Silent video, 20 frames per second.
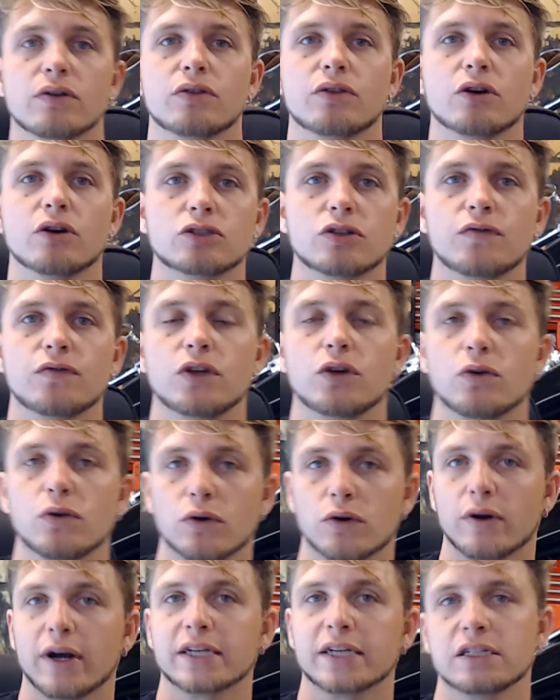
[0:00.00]
those of you who
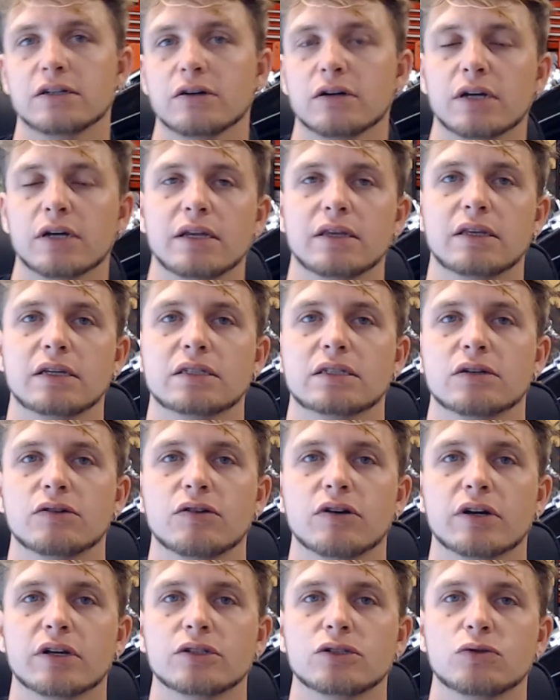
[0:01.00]
are actually looking at this and
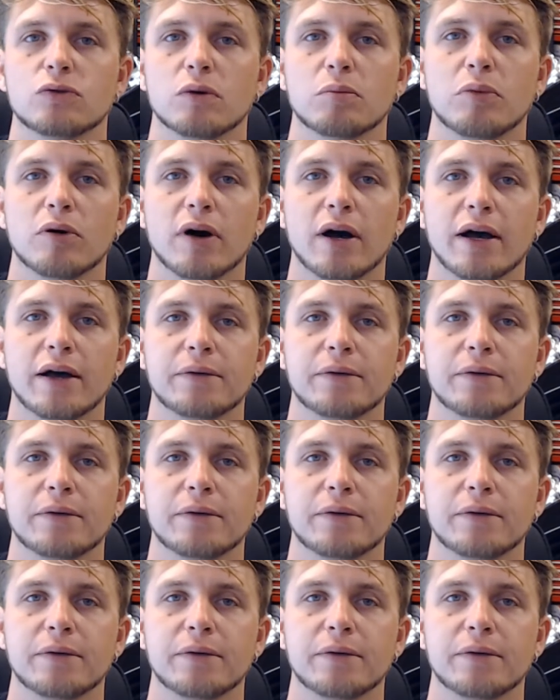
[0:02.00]
looking to apply.